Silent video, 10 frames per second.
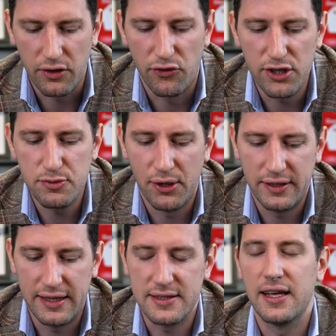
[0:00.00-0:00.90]
The first
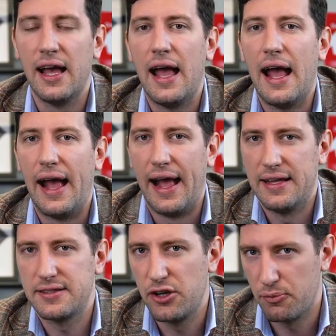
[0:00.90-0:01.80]
point is
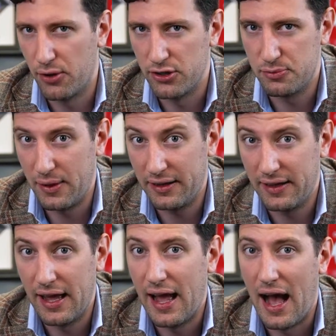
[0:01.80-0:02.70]
ask your
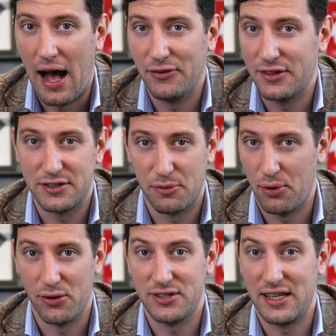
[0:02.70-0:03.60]
prospect, how does the
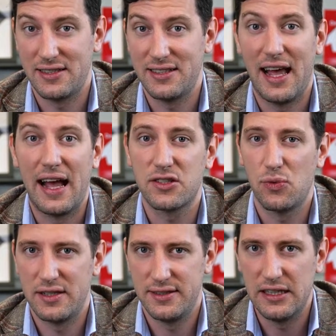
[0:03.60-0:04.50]
process
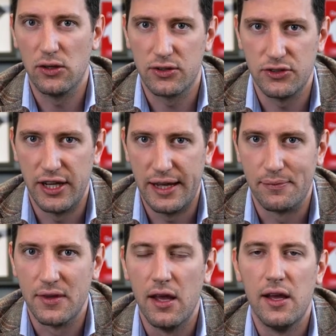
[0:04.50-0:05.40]
XYZ look today?
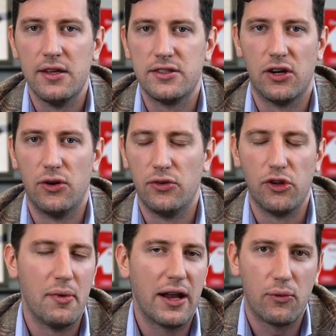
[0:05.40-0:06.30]
So
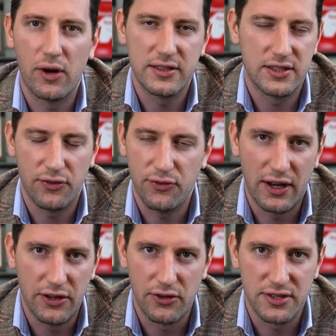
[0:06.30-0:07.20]
no matter what
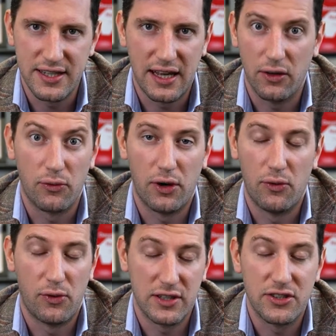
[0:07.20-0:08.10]
software you sell
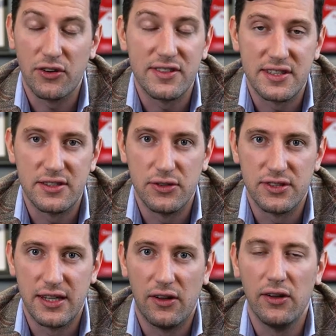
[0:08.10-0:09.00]
or what services you
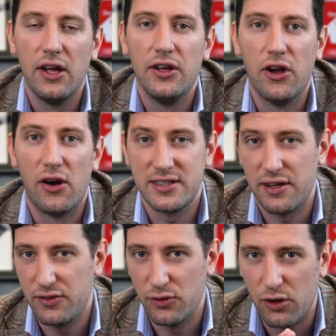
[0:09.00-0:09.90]
sell, you always
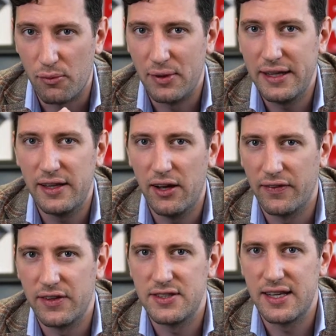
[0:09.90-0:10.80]
have to completely
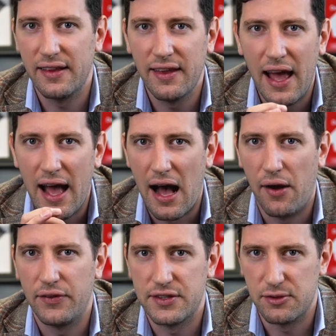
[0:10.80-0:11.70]
understand
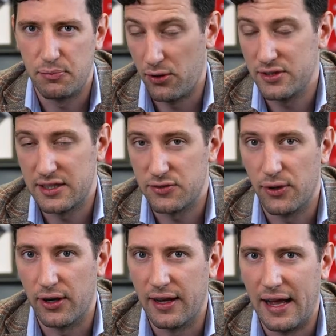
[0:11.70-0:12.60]
how does the process
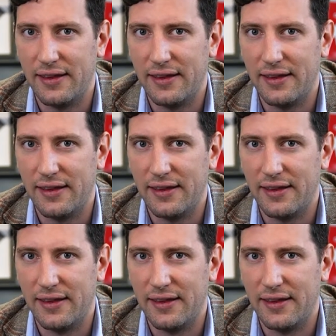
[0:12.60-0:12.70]
work.